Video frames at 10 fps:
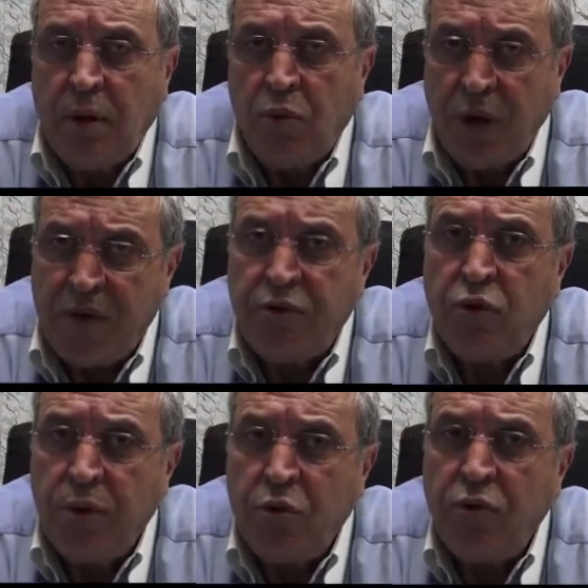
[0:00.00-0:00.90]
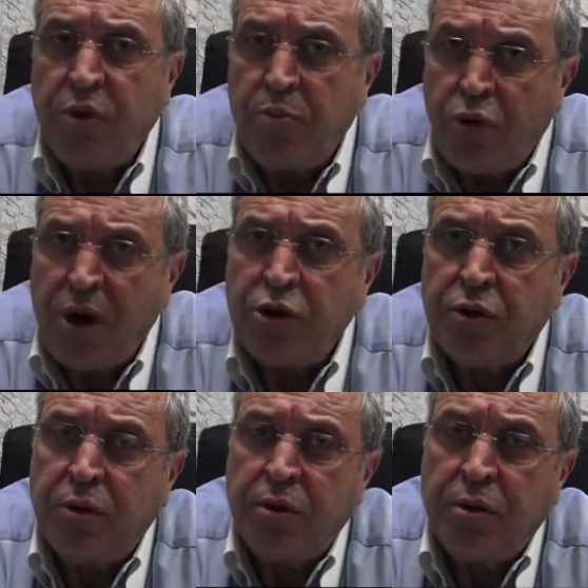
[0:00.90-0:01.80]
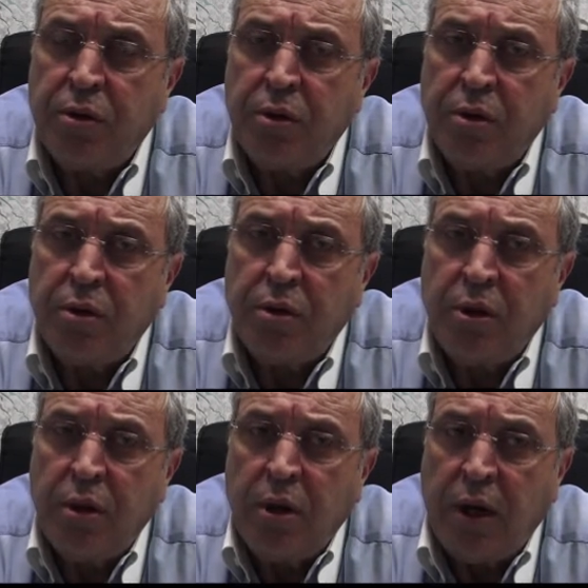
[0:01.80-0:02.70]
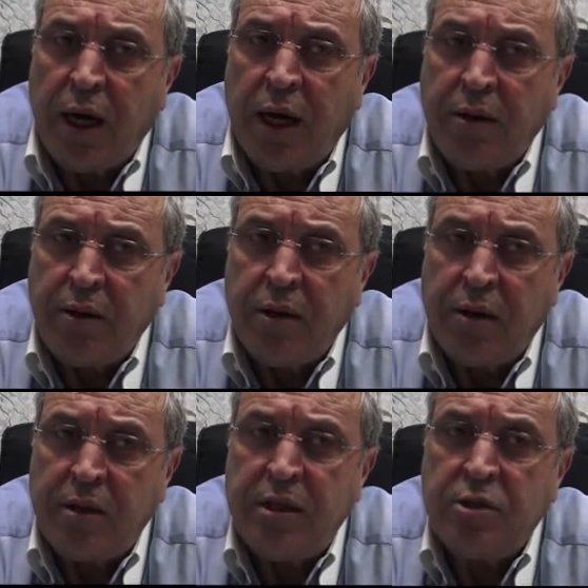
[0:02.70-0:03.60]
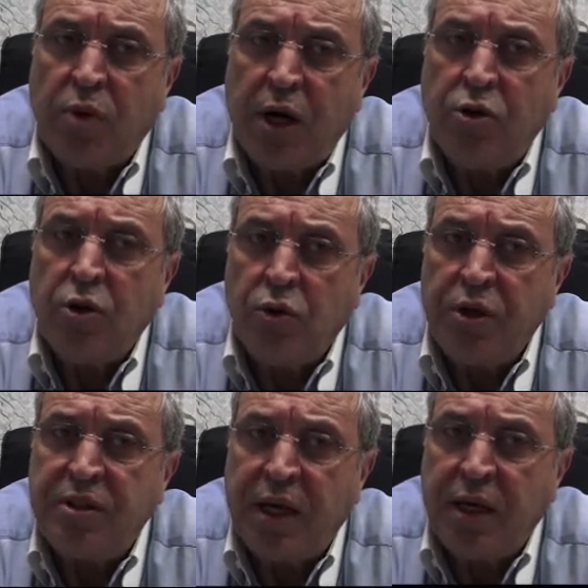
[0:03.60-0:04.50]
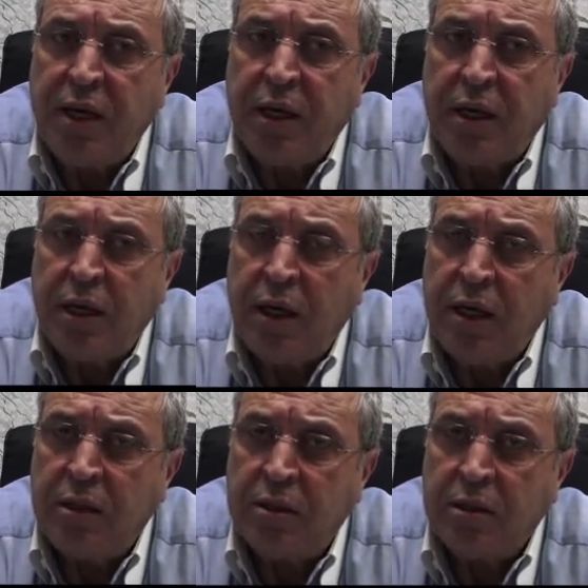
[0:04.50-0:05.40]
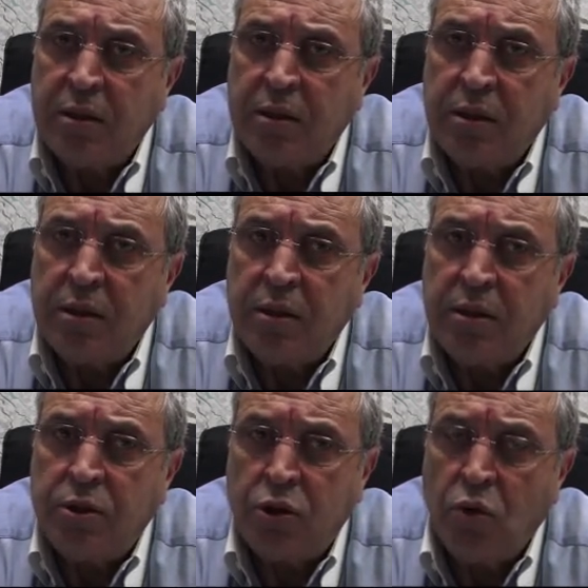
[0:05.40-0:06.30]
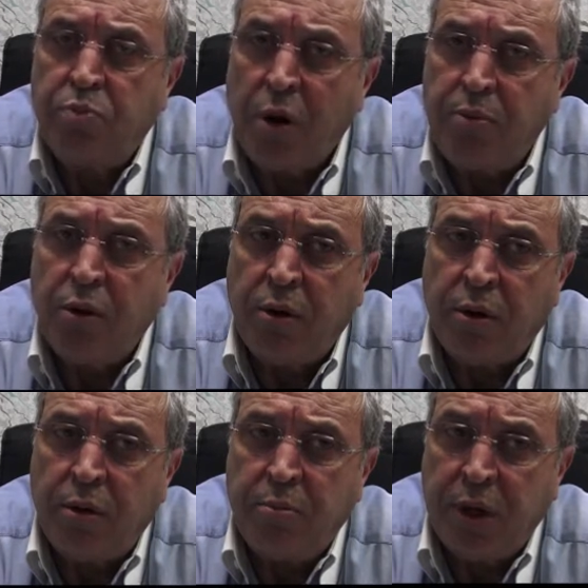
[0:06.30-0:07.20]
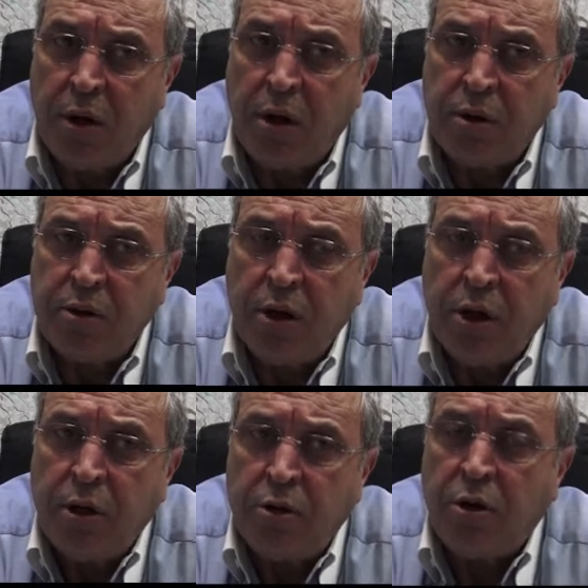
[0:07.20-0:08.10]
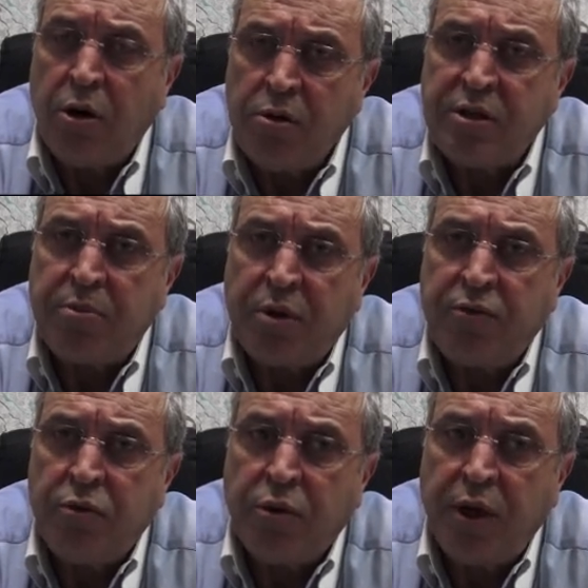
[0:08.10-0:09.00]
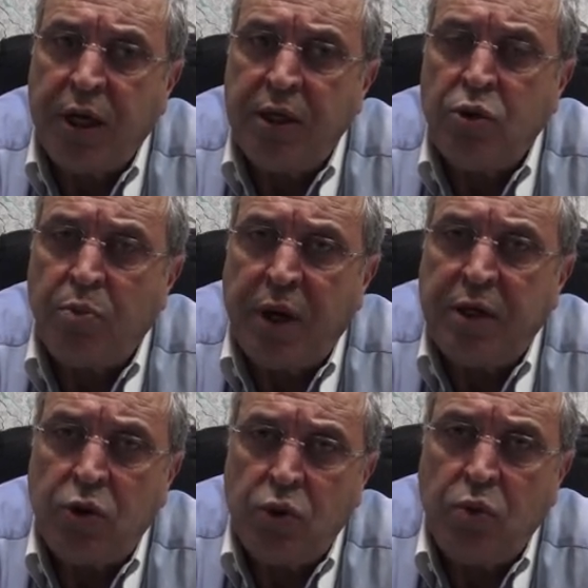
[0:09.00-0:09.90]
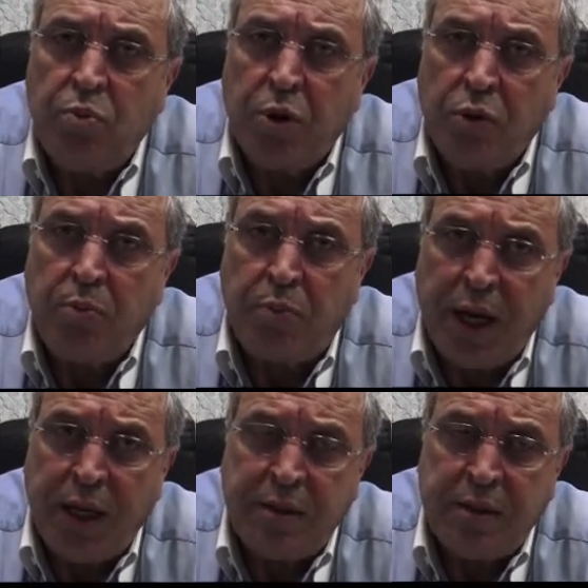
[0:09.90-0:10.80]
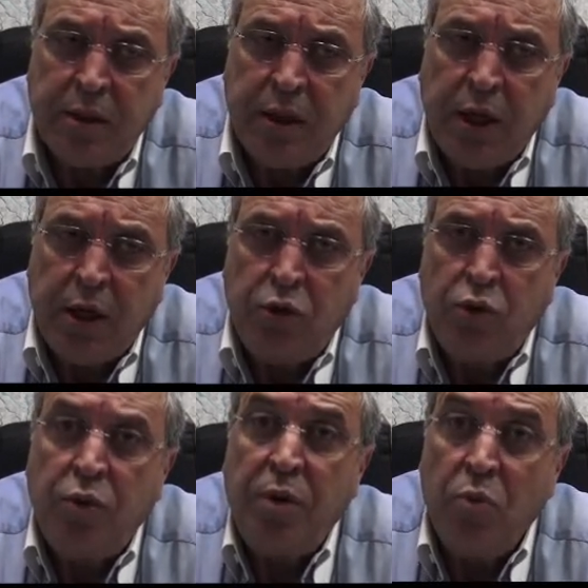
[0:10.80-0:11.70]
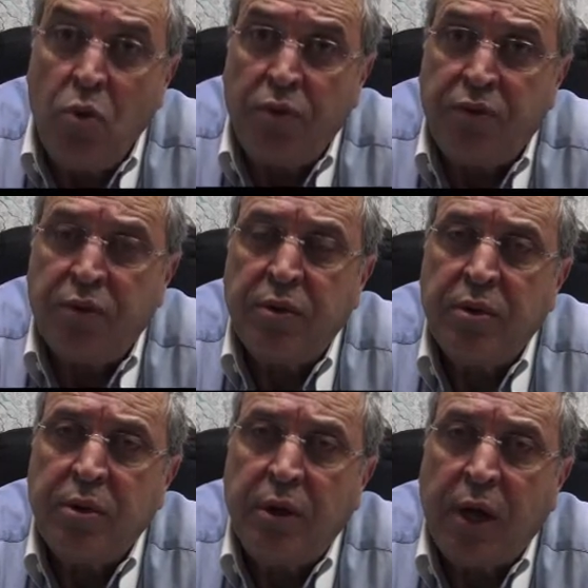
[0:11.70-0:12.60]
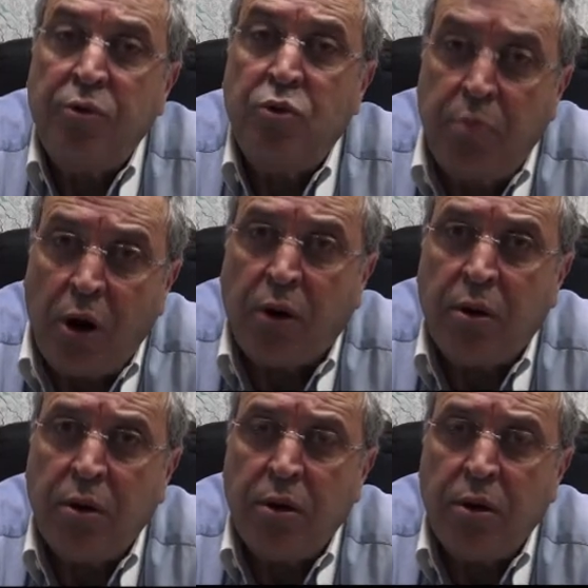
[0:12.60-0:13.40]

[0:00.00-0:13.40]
We have to remove the pressure, and this is why the Curry's technique is so popular, because the concept of Curry is to place 2 bone plates to remove and to block